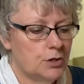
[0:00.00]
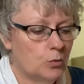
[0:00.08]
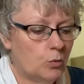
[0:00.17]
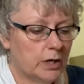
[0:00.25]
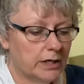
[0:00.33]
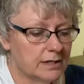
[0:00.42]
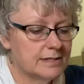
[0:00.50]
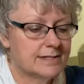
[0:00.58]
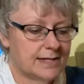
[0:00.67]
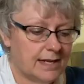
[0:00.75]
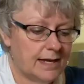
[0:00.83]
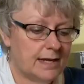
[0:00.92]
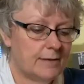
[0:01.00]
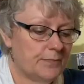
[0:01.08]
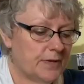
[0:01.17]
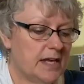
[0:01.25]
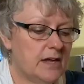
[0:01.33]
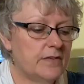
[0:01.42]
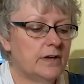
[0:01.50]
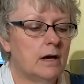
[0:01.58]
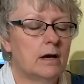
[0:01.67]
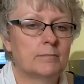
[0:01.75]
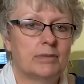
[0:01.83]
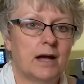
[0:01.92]
You will see, even
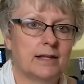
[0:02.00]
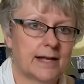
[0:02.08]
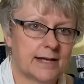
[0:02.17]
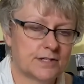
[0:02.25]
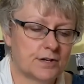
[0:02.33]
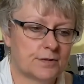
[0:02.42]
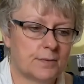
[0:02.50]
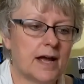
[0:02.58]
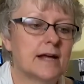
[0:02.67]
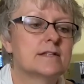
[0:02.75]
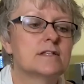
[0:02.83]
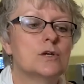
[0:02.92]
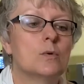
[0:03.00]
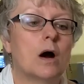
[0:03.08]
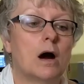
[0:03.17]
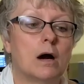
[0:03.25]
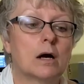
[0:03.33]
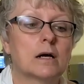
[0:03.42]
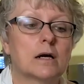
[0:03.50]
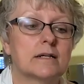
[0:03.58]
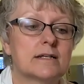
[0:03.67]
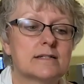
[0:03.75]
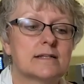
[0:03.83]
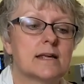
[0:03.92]
on polyester threads, you are
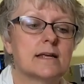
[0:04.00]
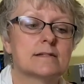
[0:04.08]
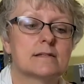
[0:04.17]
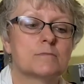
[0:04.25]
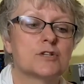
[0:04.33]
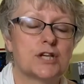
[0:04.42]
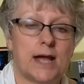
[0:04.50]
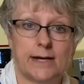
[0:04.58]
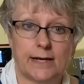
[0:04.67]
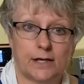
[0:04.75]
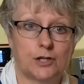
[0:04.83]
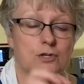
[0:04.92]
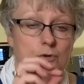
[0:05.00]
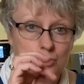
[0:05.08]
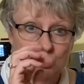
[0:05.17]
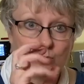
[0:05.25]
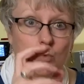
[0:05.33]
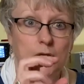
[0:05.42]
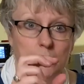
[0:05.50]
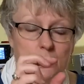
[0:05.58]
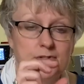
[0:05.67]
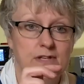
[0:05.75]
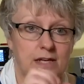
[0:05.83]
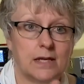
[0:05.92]
gonna see some shedding. So you
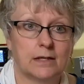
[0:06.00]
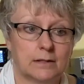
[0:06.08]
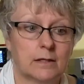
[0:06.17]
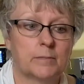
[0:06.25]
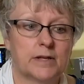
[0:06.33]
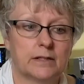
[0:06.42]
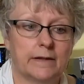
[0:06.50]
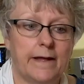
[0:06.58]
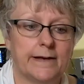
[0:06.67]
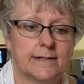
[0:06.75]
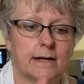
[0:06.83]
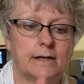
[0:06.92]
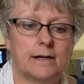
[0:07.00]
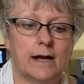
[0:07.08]
will see a little bit of lint.